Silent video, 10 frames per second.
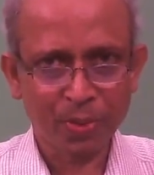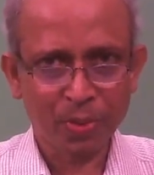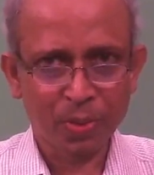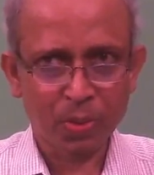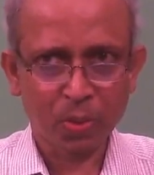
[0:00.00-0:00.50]

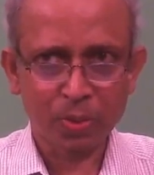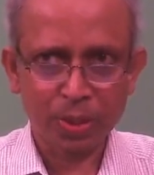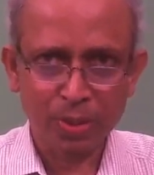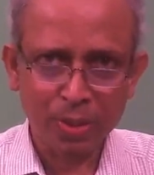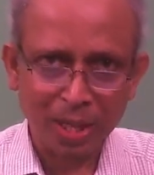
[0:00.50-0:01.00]
So
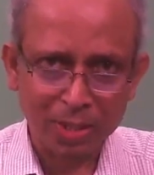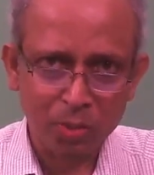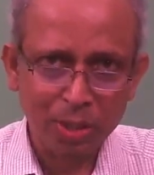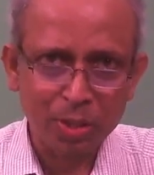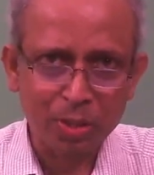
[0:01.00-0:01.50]
this is
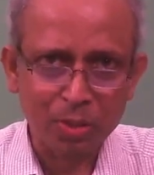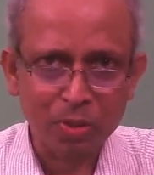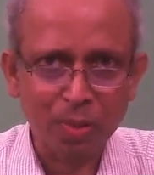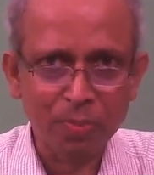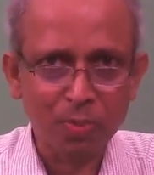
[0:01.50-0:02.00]
actually a
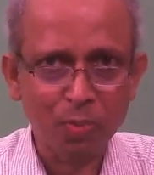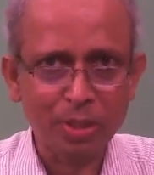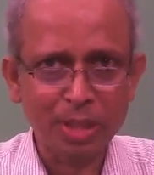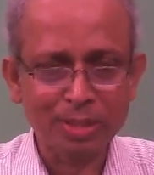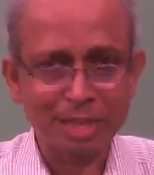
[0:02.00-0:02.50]
system
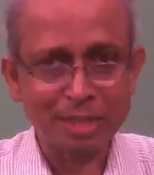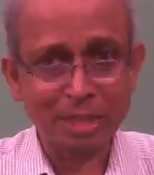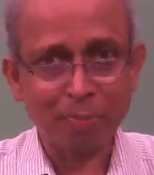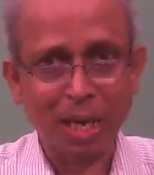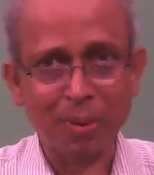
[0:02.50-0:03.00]
with the
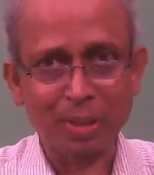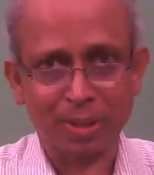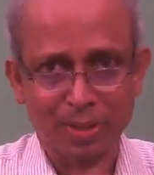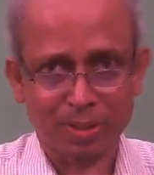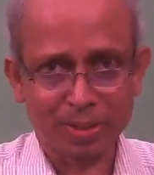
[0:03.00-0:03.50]
changing
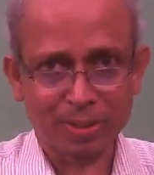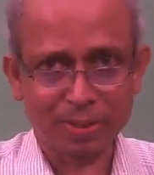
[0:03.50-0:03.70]
parameters.